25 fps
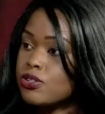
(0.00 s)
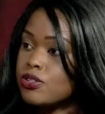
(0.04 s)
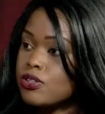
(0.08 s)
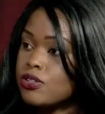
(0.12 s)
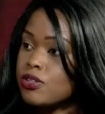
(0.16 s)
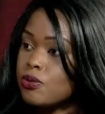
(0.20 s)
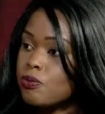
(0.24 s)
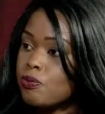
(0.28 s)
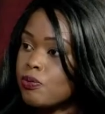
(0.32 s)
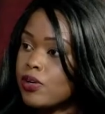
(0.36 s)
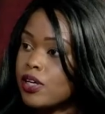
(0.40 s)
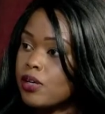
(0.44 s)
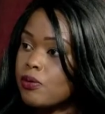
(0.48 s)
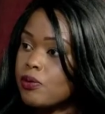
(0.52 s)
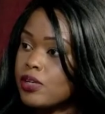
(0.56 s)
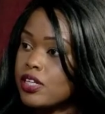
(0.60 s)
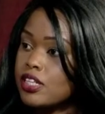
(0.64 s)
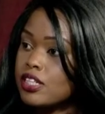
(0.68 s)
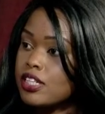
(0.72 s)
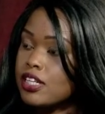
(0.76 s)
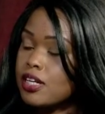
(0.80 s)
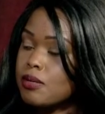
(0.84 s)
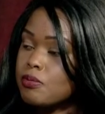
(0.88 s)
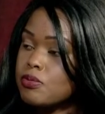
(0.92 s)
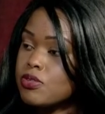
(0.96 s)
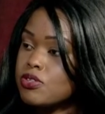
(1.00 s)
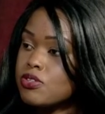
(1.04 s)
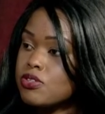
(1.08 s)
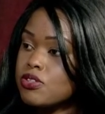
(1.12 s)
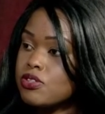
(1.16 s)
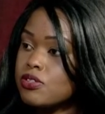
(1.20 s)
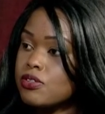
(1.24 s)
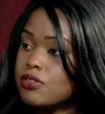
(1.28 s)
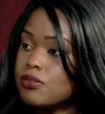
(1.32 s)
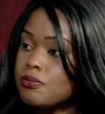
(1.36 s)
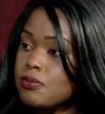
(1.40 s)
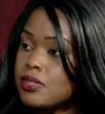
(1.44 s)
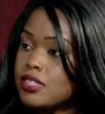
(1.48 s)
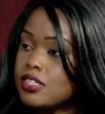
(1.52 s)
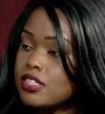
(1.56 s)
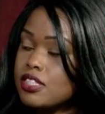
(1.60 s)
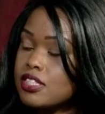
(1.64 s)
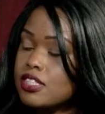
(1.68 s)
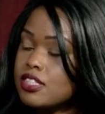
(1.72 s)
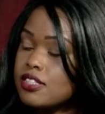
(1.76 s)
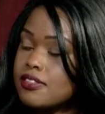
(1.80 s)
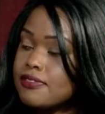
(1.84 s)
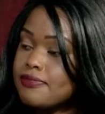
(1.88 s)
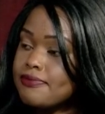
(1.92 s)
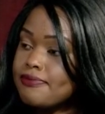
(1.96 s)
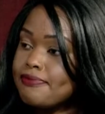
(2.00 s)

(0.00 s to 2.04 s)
you the way when it comes to business